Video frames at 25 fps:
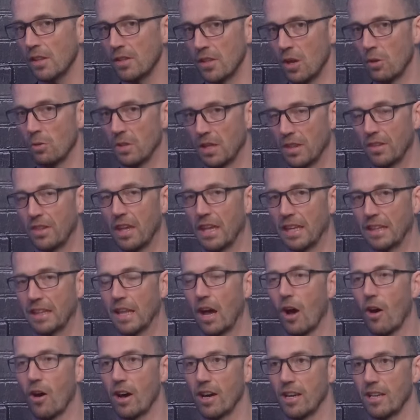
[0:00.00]
The only thing
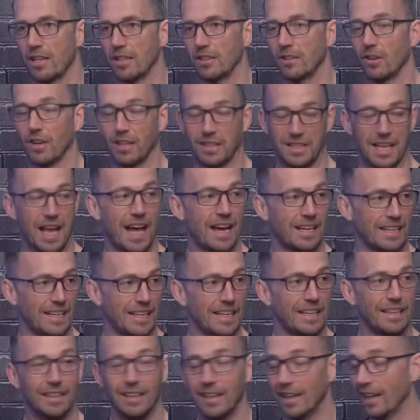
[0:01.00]
that I, like
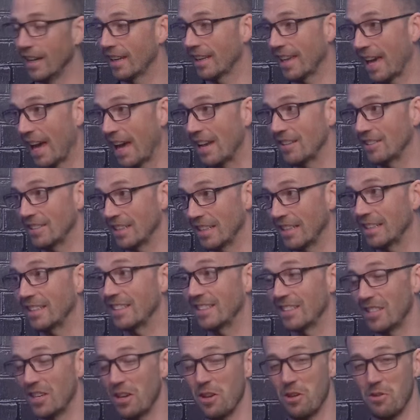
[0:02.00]
Danny, occasionally
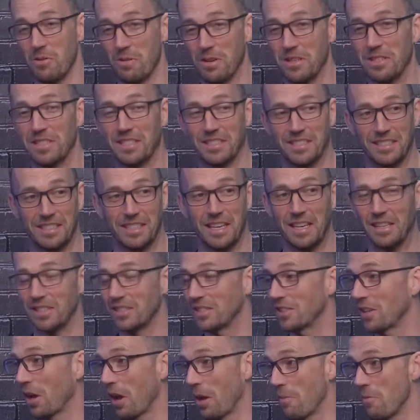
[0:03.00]
do is
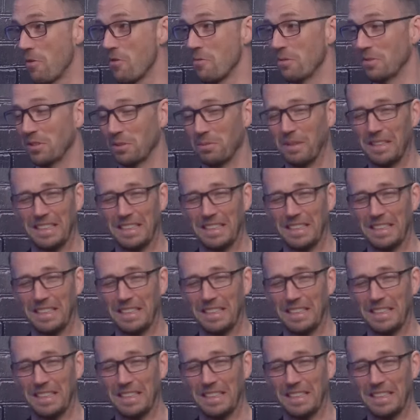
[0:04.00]
is certain movements.